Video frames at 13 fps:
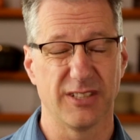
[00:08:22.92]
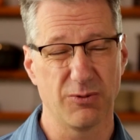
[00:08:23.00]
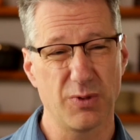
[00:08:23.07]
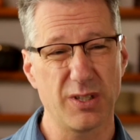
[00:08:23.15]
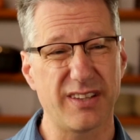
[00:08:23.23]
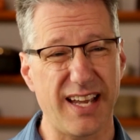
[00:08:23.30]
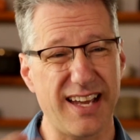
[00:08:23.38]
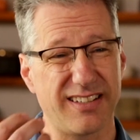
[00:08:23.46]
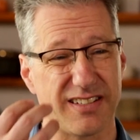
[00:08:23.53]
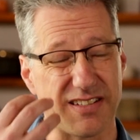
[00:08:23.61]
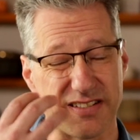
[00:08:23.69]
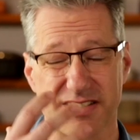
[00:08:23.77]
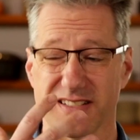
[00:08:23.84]
And what that
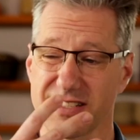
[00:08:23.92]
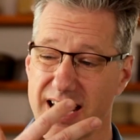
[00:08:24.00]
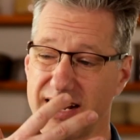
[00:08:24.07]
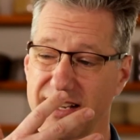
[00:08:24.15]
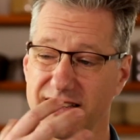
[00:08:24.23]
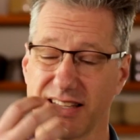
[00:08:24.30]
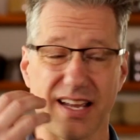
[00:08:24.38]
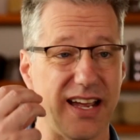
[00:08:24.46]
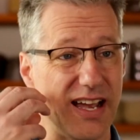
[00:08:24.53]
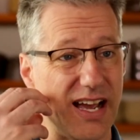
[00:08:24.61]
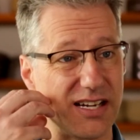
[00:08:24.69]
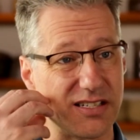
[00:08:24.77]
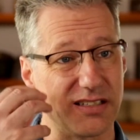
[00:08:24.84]
does is that clay
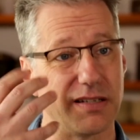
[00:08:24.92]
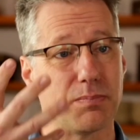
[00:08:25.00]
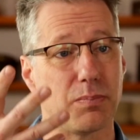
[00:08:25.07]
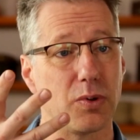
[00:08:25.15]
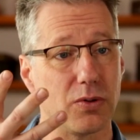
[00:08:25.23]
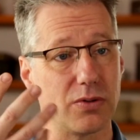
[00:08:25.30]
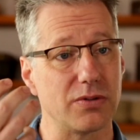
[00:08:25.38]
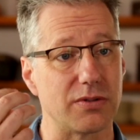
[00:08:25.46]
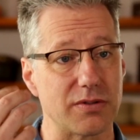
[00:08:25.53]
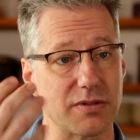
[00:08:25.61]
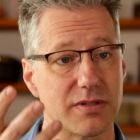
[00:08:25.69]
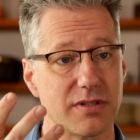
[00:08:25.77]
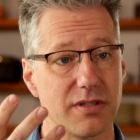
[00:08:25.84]
actually
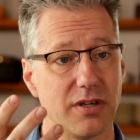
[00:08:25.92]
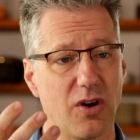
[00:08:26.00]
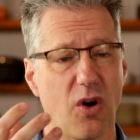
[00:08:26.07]
pulls